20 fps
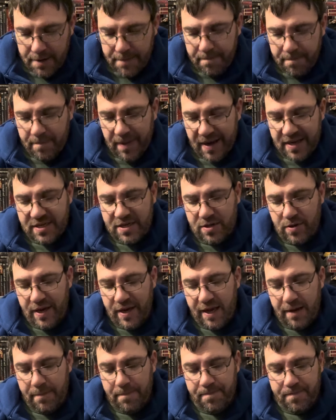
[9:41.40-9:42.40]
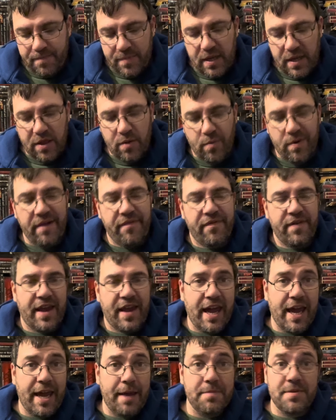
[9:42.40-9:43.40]
basically, 3 different
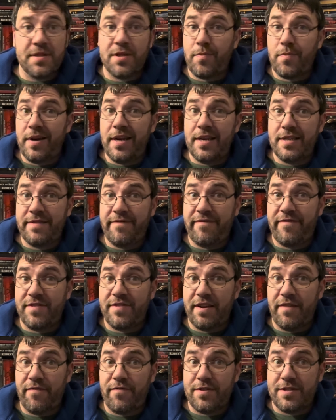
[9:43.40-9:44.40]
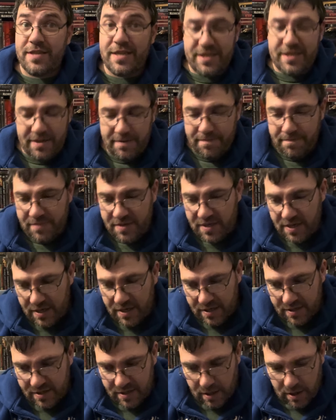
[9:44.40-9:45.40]
games, 3 different systems.
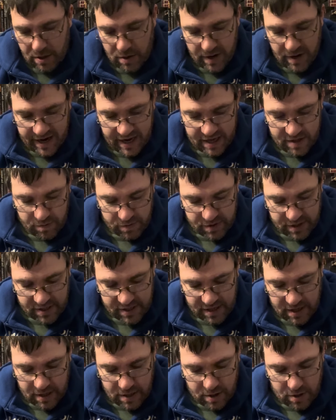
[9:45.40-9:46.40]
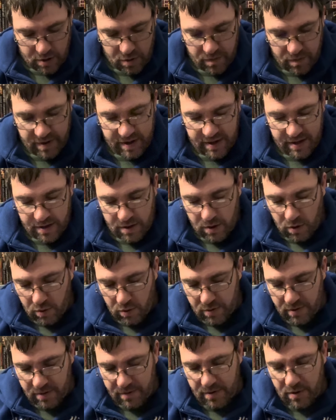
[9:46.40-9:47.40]
So, I guess we'll just go with
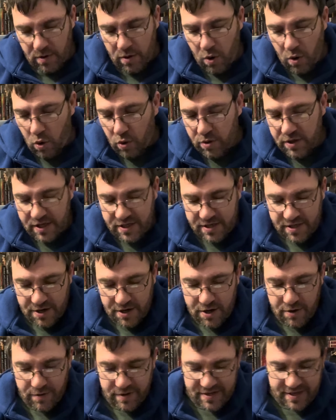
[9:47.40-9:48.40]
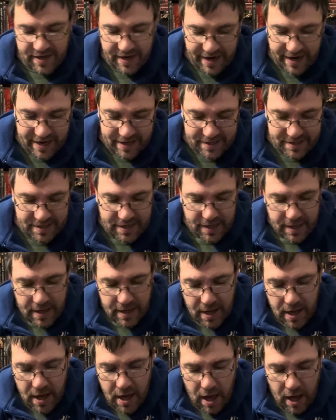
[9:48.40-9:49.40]
oldest to newest, I guess.
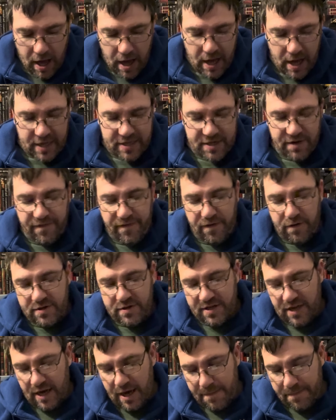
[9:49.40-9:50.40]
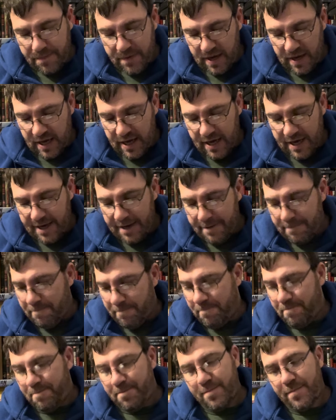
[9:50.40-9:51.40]
So, first up,
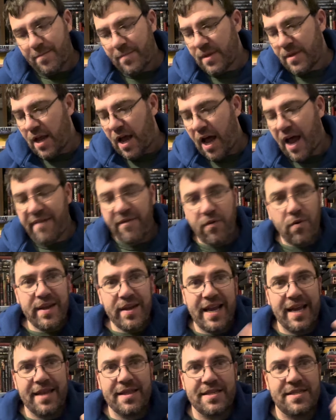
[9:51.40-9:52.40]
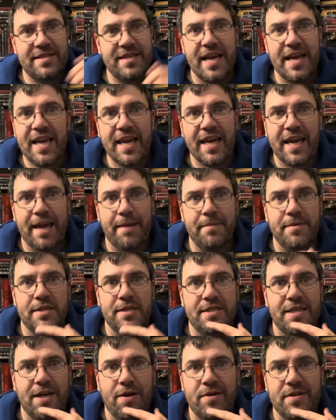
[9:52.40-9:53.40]
I've only had the second game of the
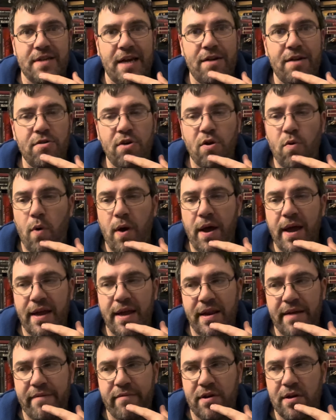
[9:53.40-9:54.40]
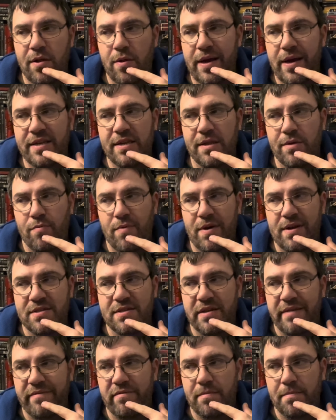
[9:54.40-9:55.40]
series. I don't know why I never collected the rest
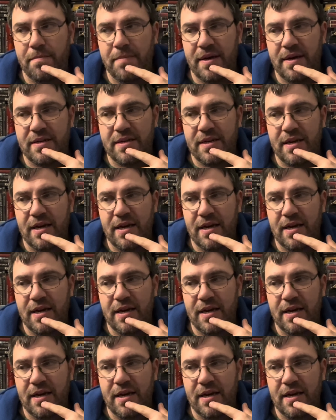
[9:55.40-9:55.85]
of them. But,